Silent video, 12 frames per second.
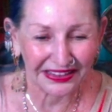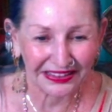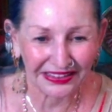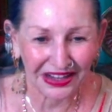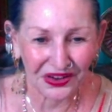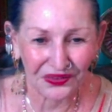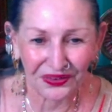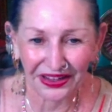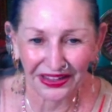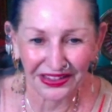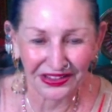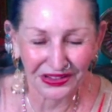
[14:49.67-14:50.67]
Now,
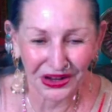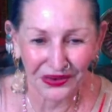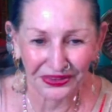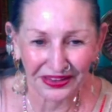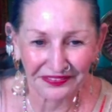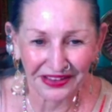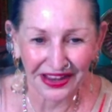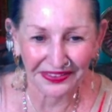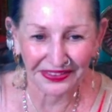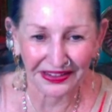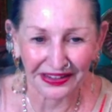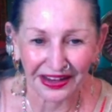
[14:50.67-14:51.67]
you know, they've
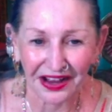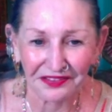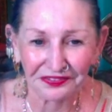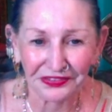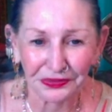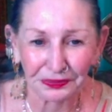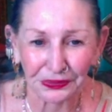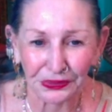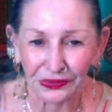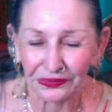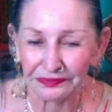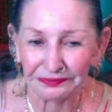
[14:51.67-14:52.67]
got the
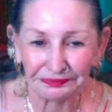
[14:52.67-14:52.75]
comfortable